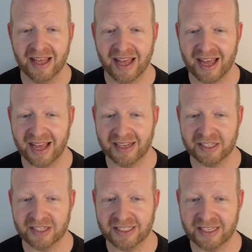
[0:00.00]
and
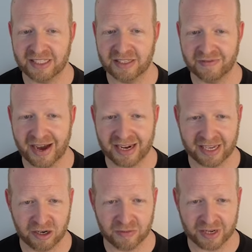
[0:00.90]
you can see it's dividing
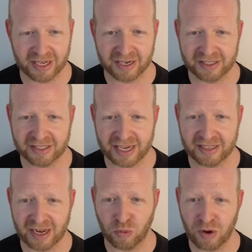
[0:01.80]
it over here. It's
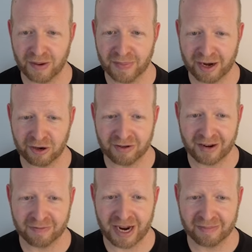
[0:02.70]
taking that
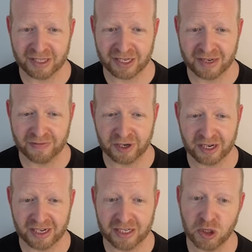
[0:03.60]
1-paragraph prompt and
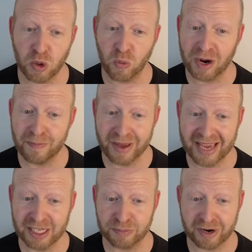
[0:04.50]
converting it into a
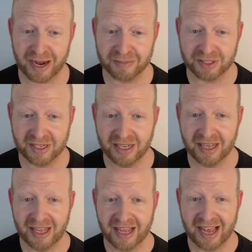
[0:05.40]
1-page prompt.
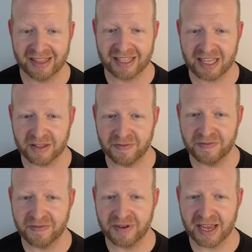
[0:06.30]
And this is
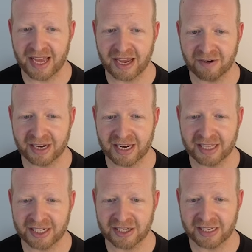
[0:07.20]
very
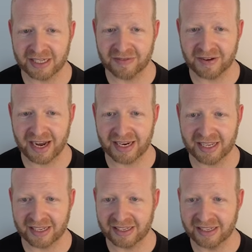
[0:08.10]
clearly defining